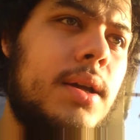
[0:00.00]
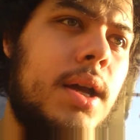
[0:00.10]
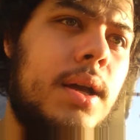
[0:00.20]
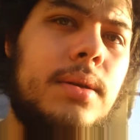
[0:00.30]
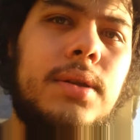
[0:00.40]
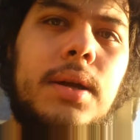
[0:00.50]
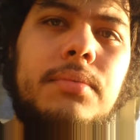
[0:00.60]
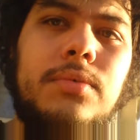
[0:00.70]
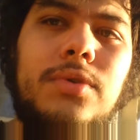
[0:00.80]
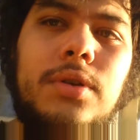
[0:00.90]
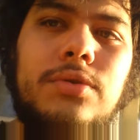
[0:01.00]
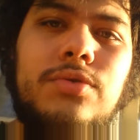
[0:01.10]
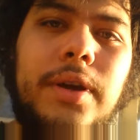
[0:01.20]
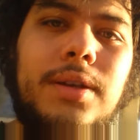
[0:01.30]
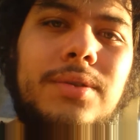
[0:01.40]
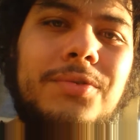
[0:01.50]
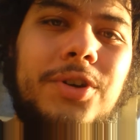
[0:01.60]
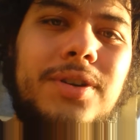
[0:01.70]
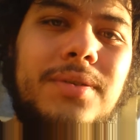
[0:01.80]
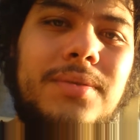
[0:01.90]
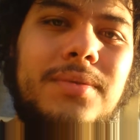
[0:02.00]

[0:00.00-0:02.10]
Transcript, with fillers: uh, I'm gonna try and avoid